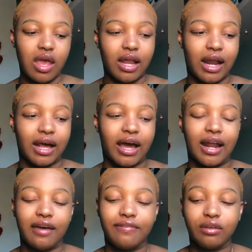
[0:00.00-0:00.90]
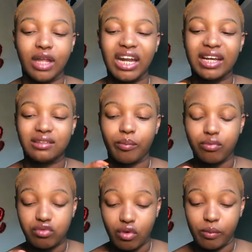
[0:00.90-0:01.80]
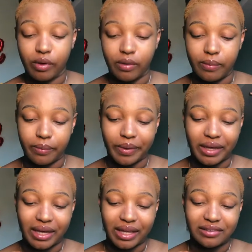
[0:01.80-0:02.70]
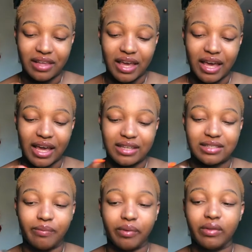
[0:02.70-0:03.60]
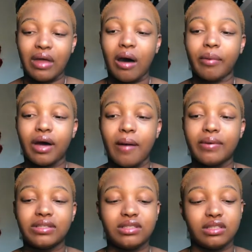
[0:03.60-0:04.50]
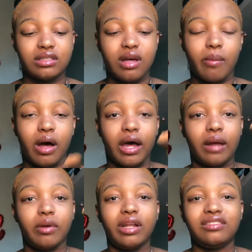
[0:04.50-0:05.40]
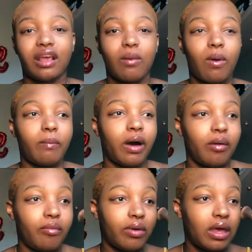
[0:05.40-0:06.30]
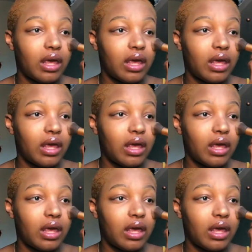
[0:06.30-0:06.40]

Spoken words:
Like, and I feel like that's a problem, because it's but now we're coming to summer, and I'm only taking one pump.